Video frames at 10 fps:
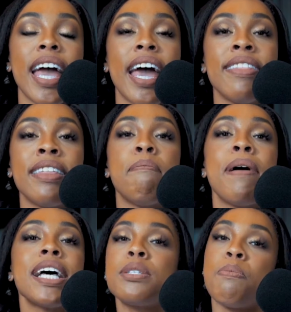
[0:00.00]
And then the
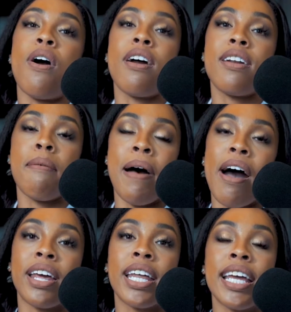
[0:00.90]
best part
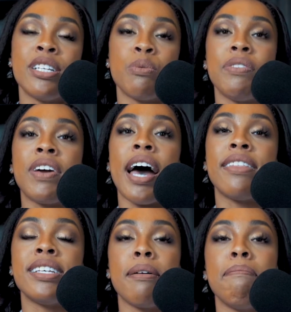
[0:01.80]
about it is we've got
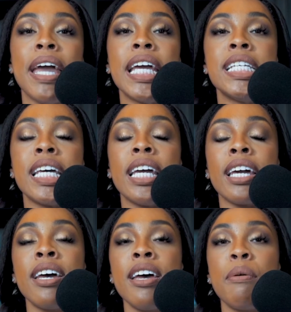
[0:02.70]
this amazing